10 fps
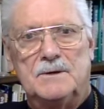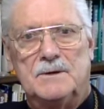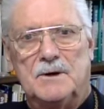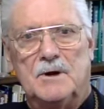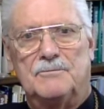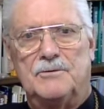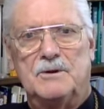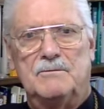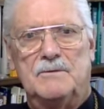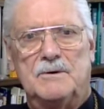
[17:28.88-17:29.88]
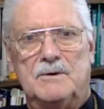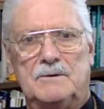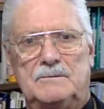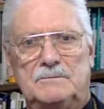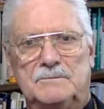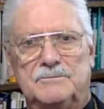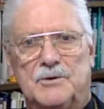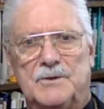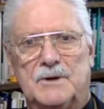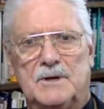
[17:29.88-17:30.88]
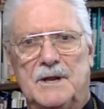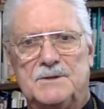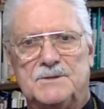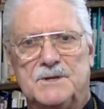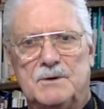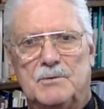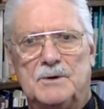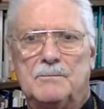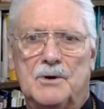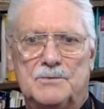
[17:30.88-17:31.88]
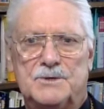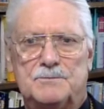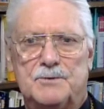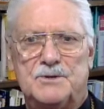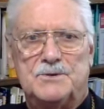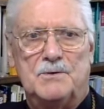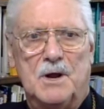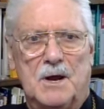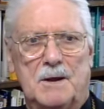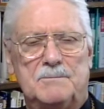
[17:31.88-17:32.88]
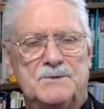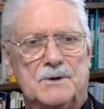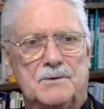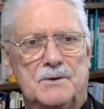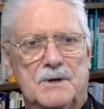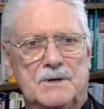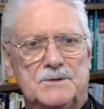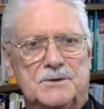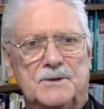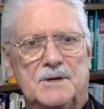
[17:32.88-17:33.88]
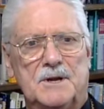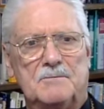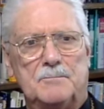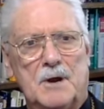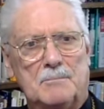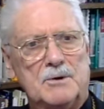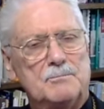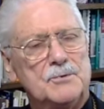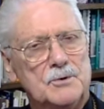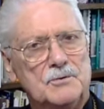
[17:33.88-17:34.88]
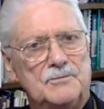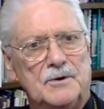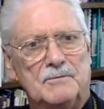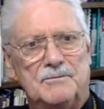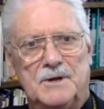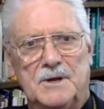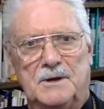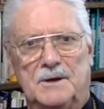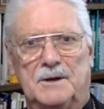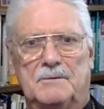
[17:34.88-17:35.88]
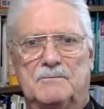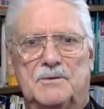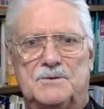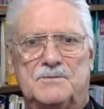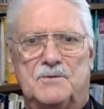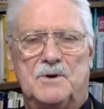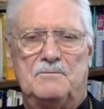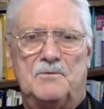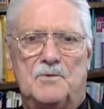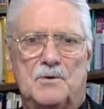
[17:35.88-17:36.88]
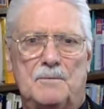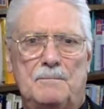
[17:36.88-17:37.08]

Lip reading: offering for the cleansing what Moses prescribed, so they'd have proper proof of the healing. Verse 44.